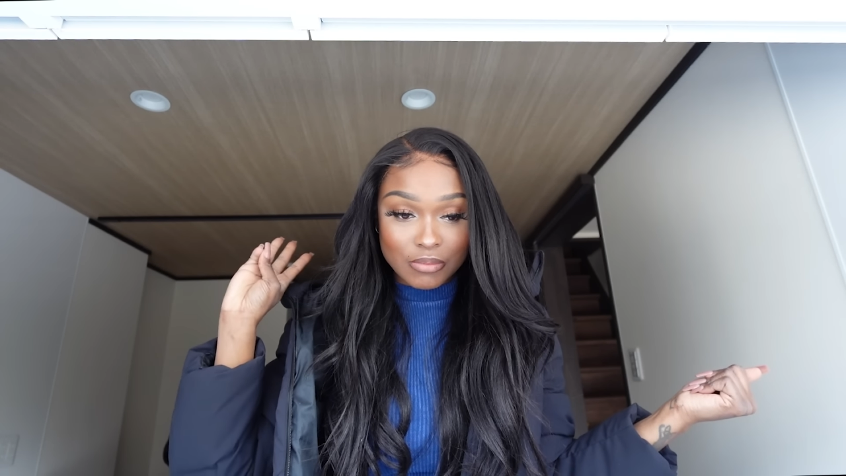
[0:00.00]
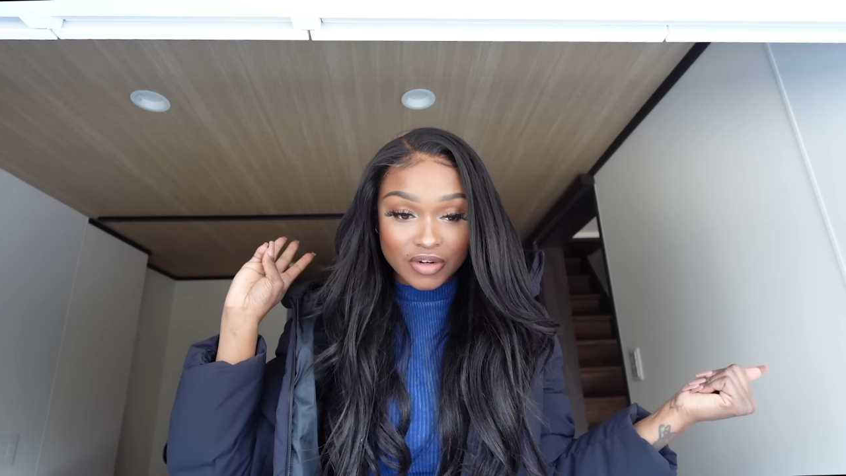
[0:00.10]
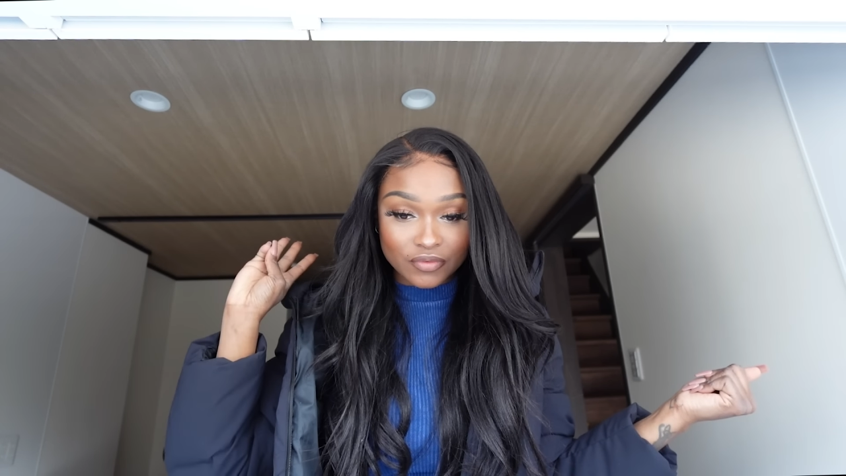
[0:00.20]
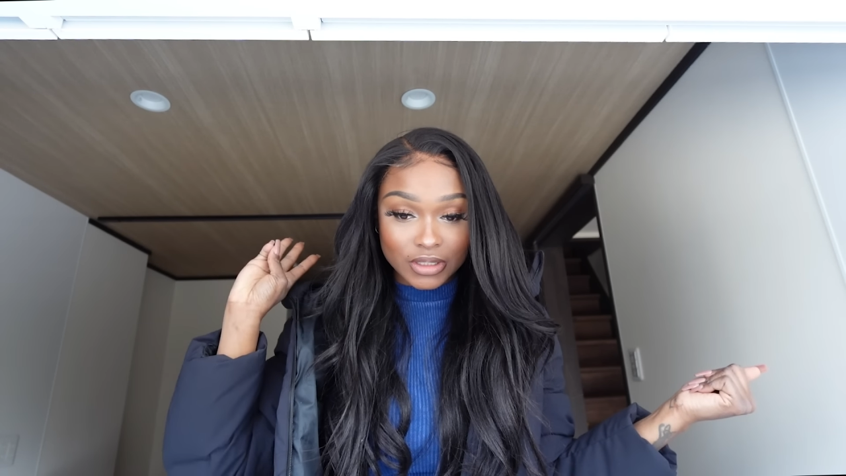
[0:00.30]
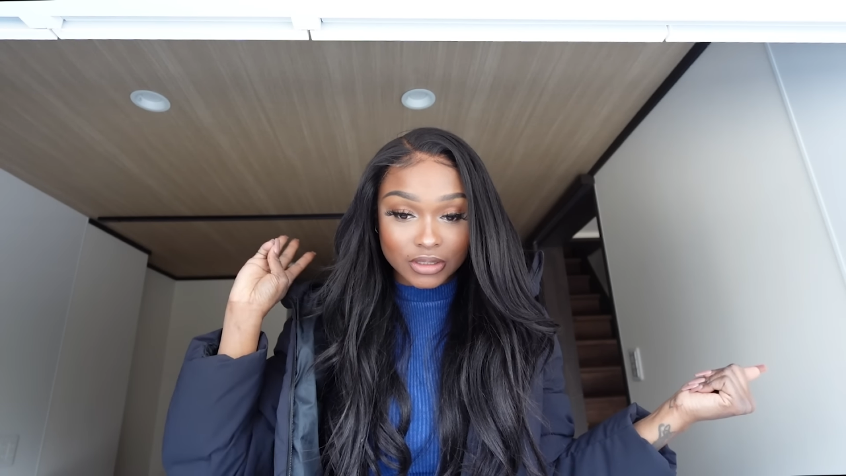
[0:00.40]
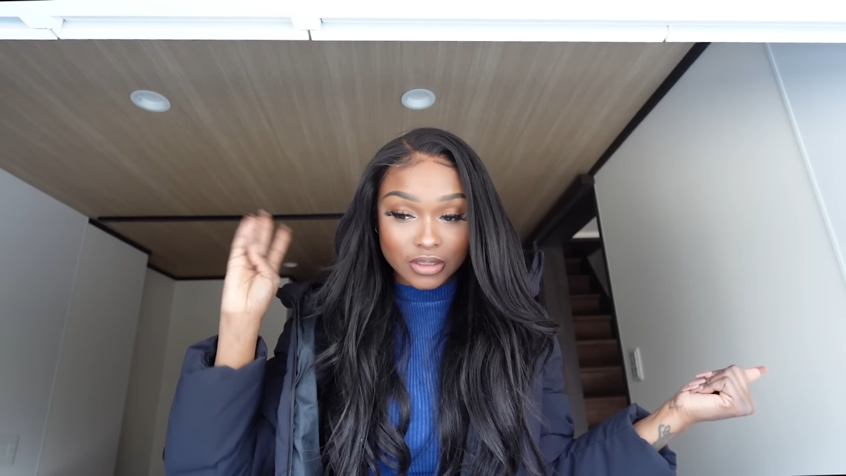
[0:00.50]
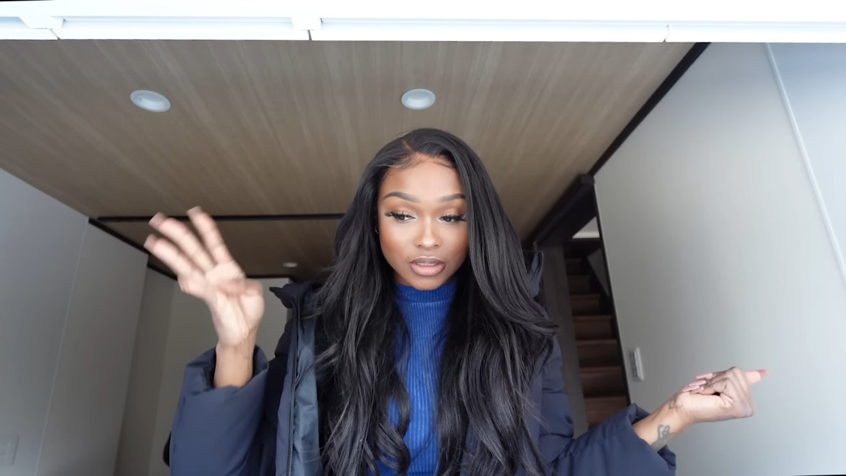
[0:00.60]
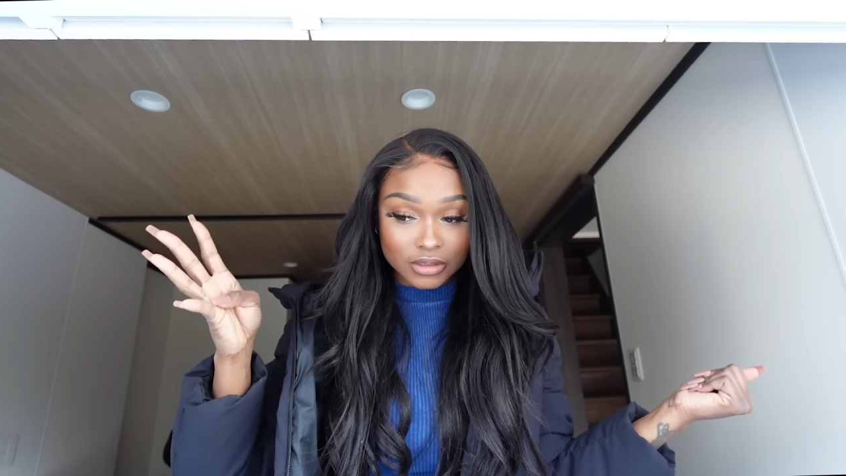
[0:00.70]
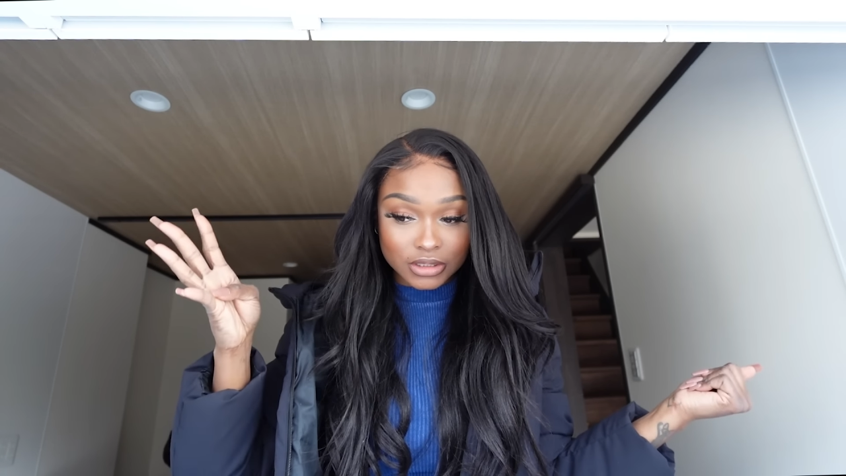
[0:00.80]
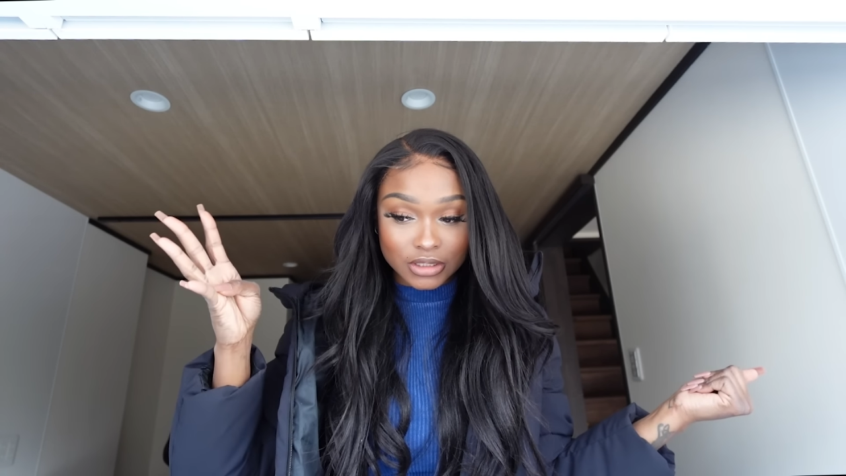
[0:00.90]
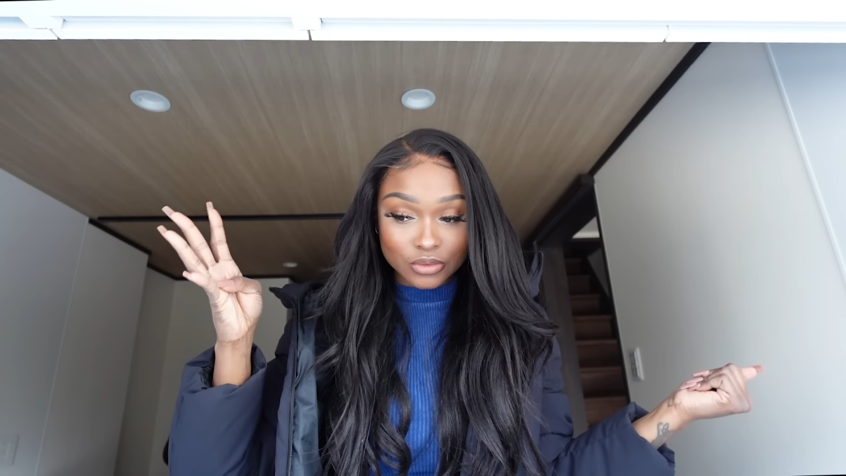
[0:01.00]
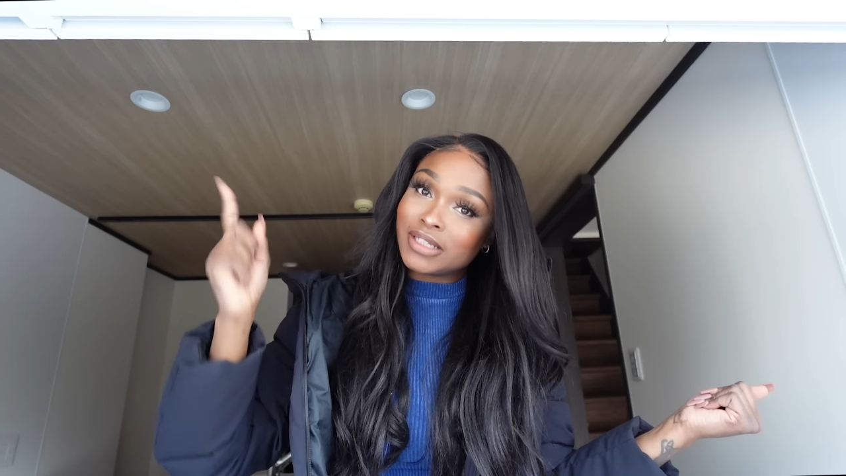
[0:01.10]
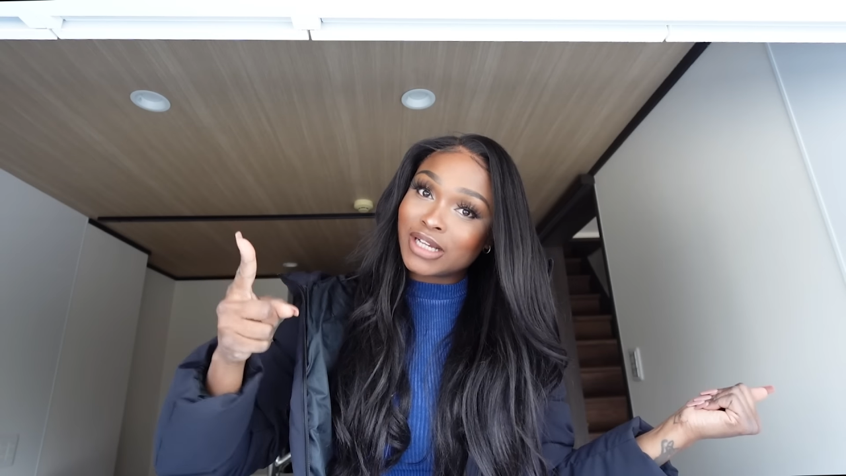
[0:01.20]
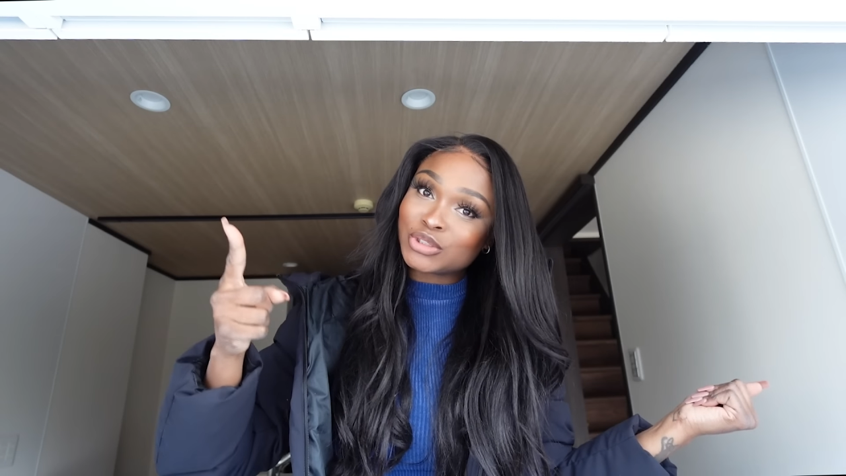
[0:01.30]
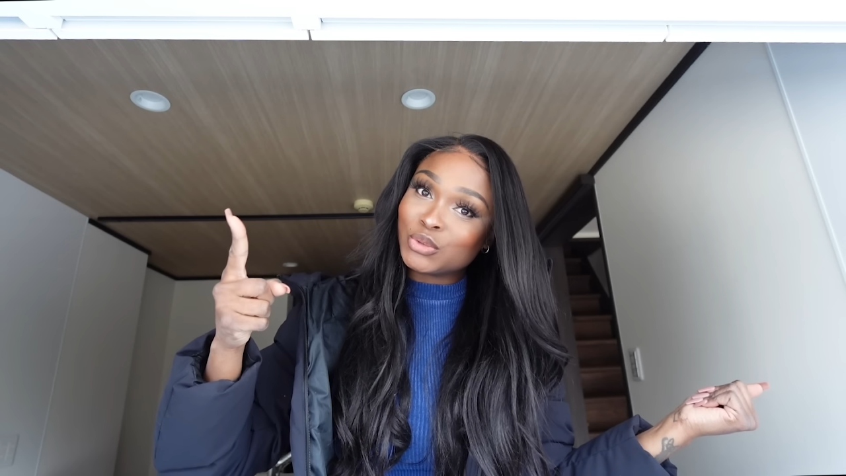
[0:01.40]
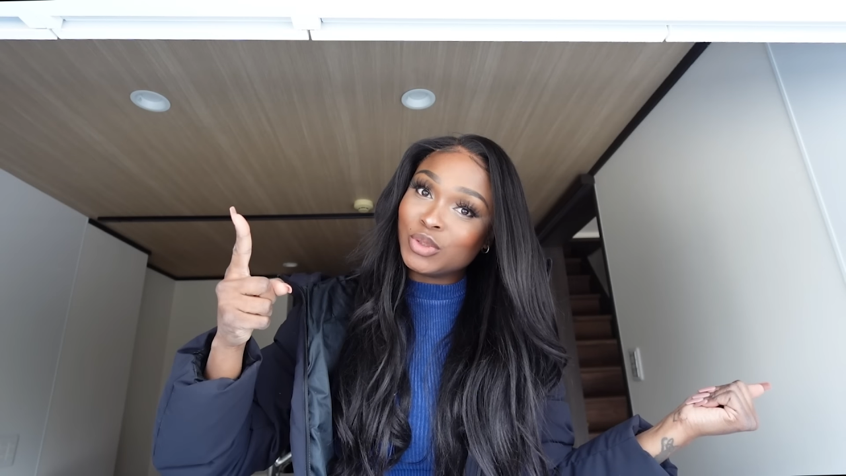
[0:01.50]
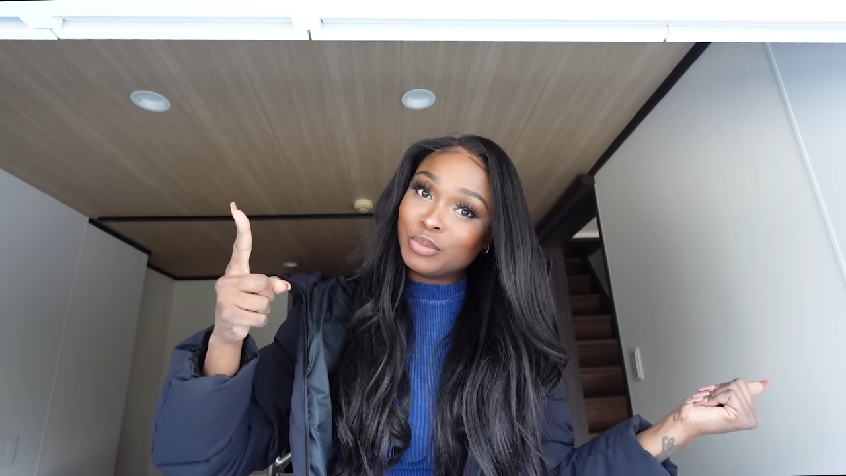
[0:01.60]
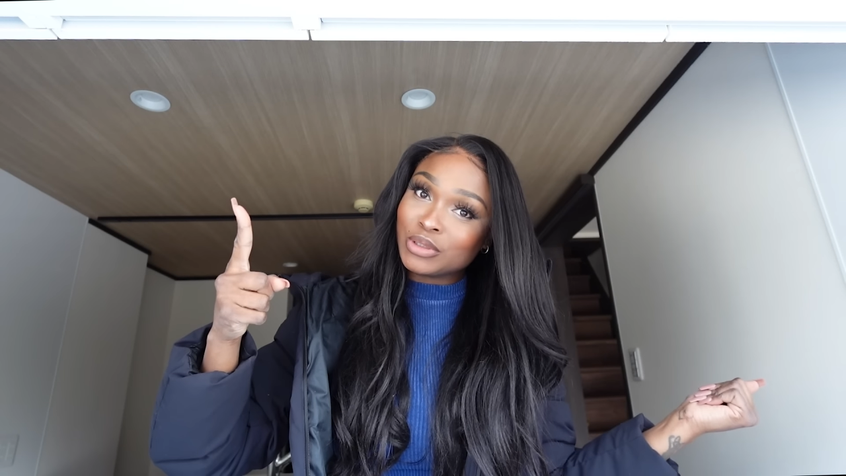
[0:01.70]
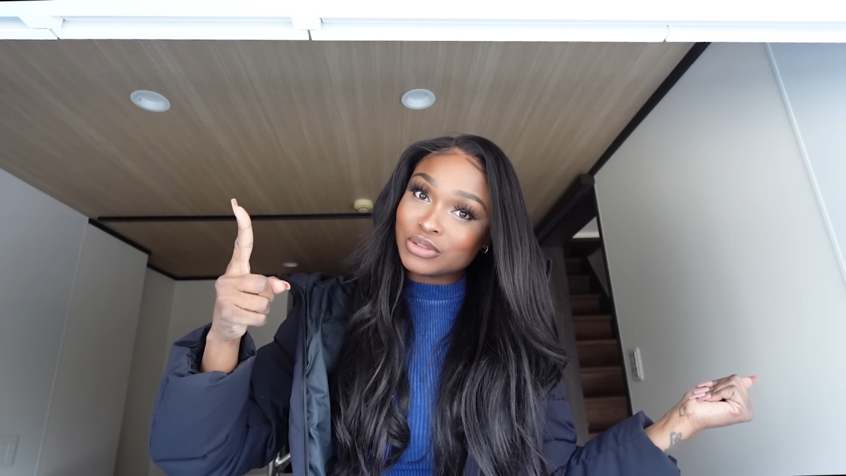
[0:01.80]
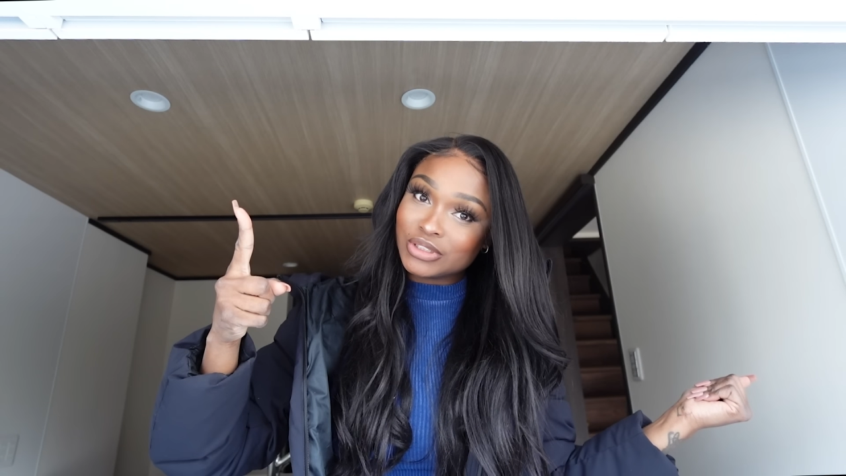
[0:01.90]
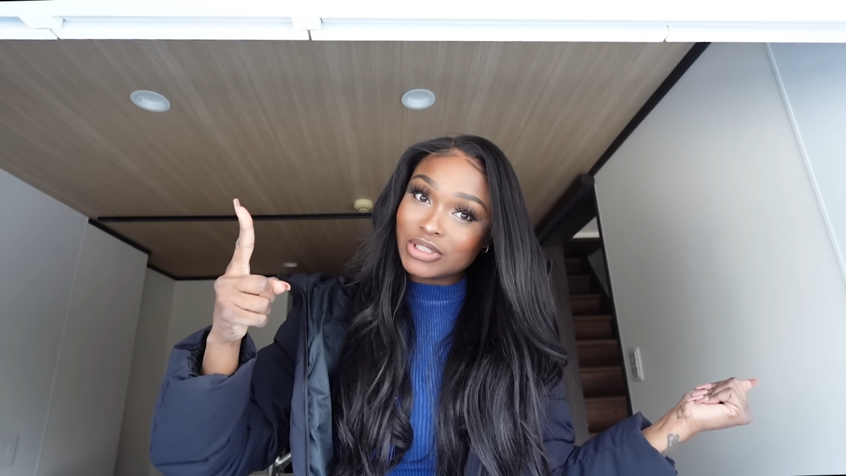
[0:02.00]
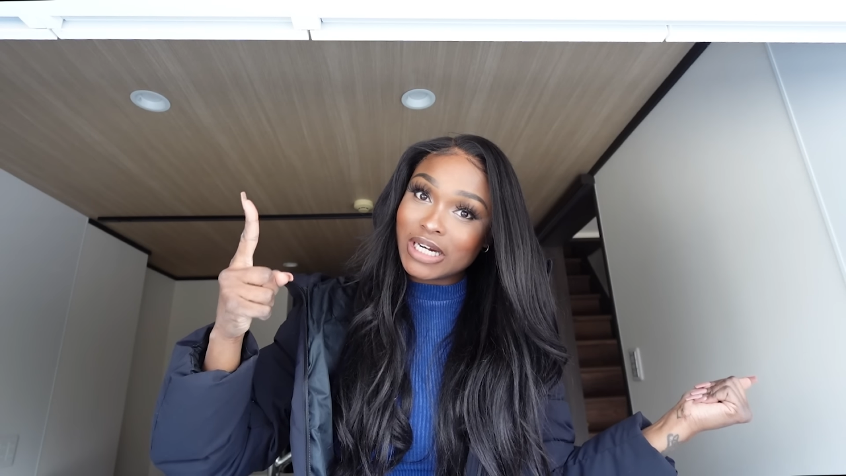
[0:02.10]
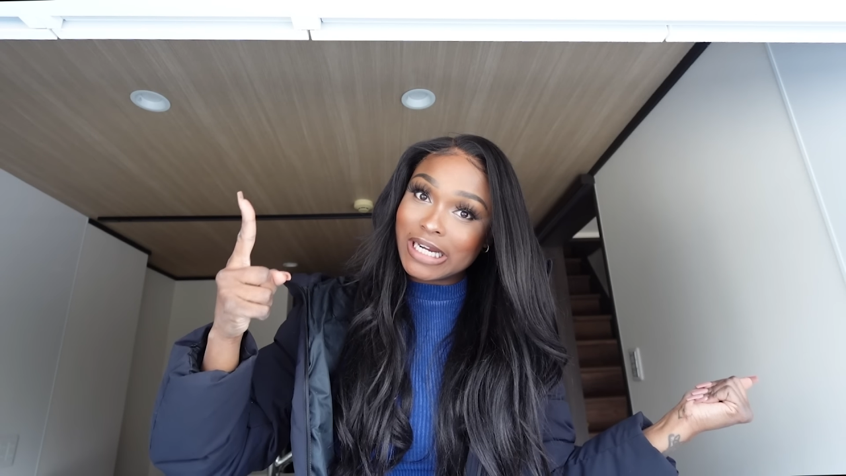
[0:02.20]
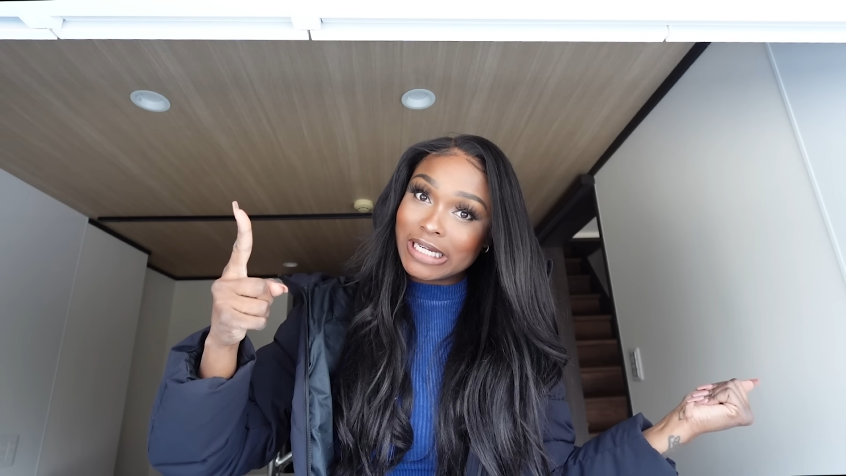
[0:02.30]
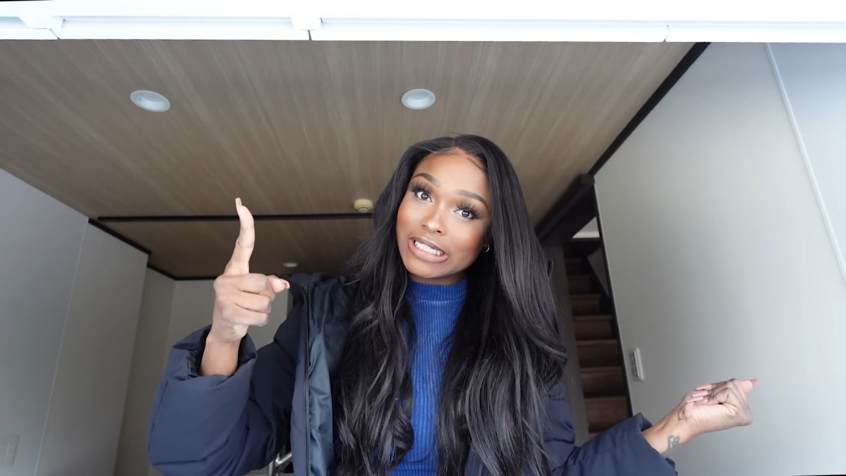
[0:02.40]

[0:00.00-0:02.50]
my friend Carla, Yasu the builder,